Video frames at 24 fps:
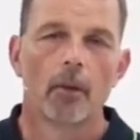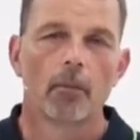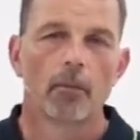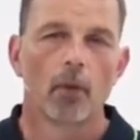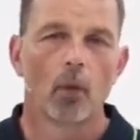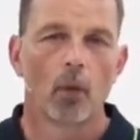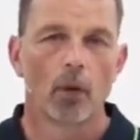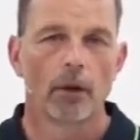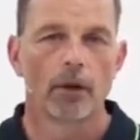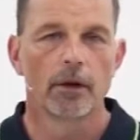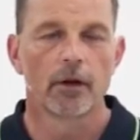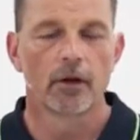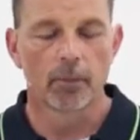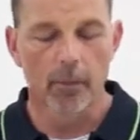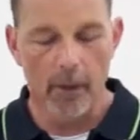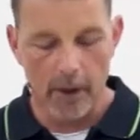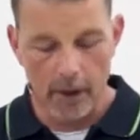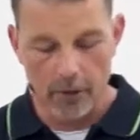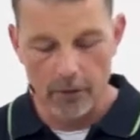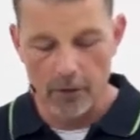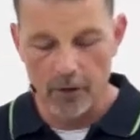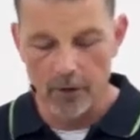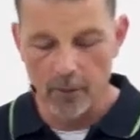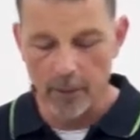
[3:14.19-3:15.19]
but once this
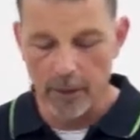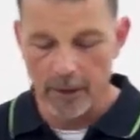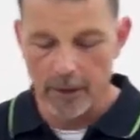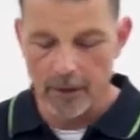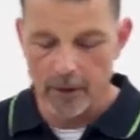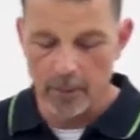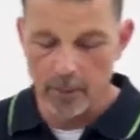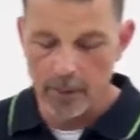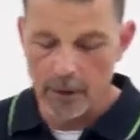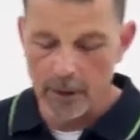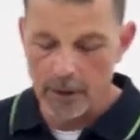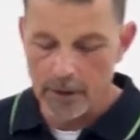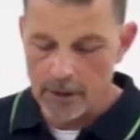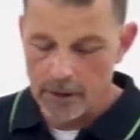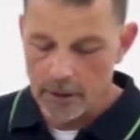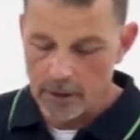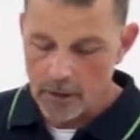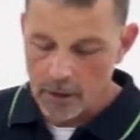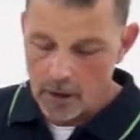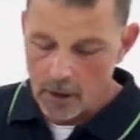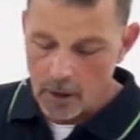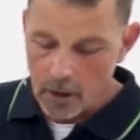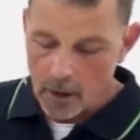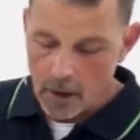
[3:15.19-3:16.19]
battery is being
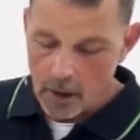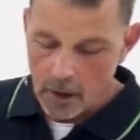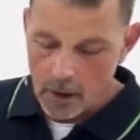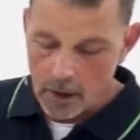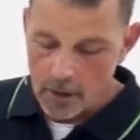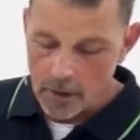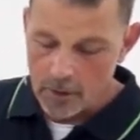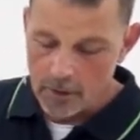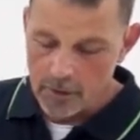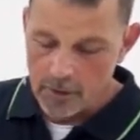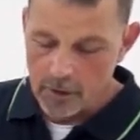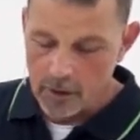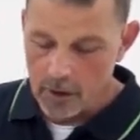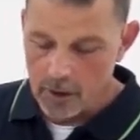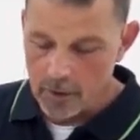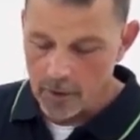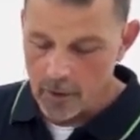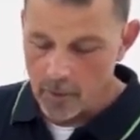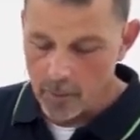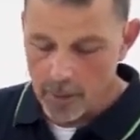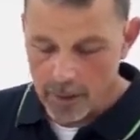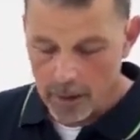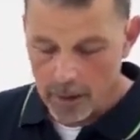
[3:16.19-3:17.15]
depleted, I can slide the